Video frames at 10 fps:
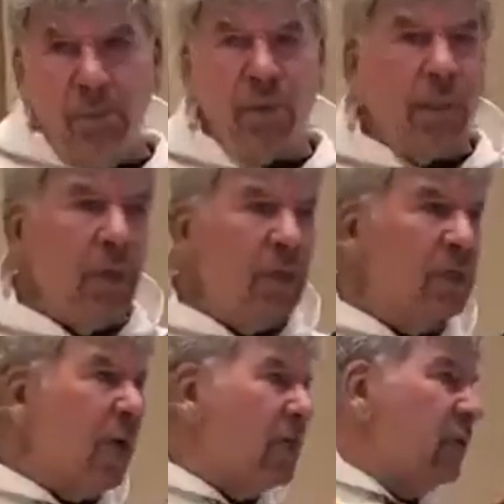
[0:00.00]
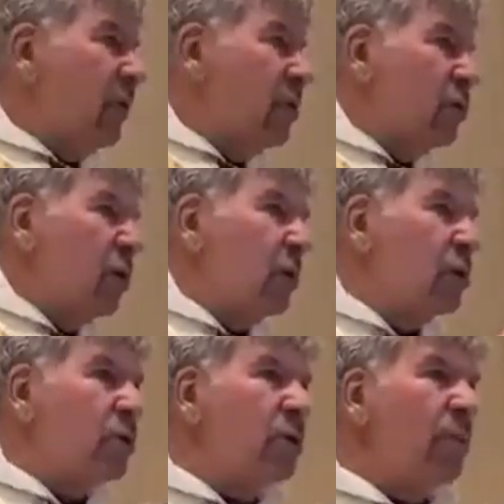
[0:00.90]
probably the size of this
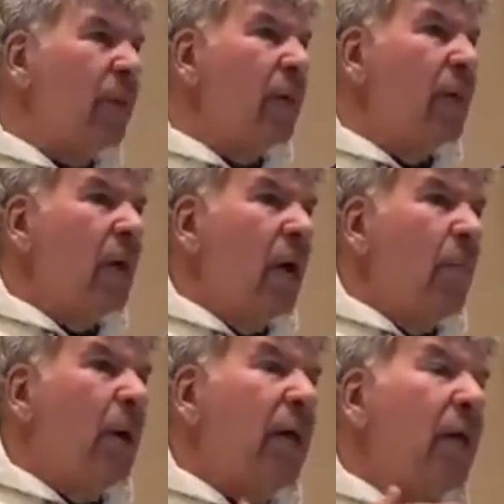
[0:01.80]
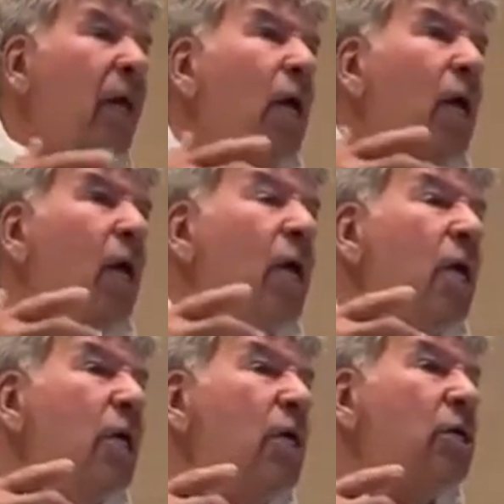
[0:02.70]
church,
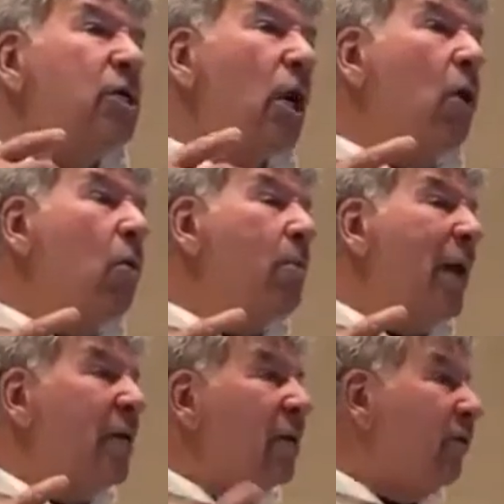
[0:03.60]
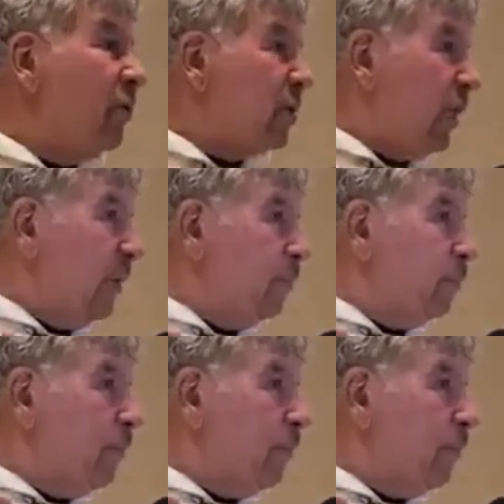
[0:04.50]
but so magnificent